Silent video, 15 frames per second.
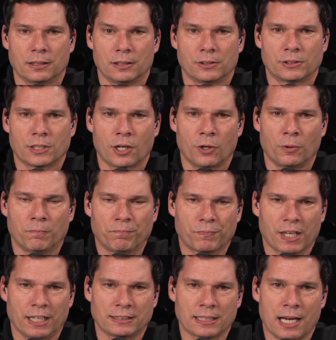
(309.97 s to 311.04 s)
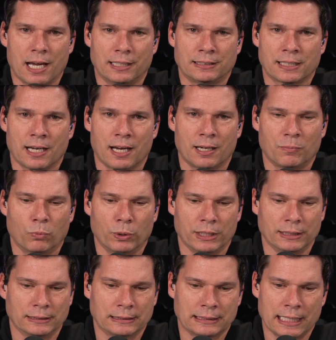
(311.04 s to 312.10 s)
So it's high time we
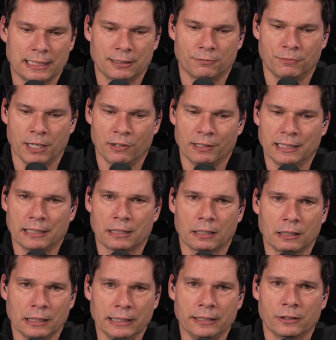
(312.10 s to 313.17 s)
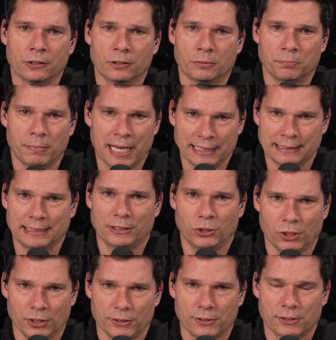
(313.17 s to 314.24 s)
send very clear
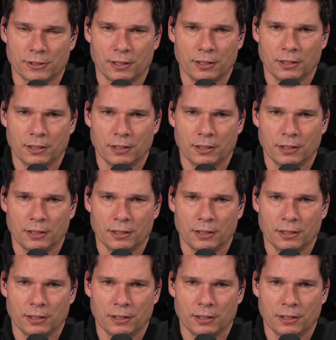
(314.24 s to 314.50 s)
messages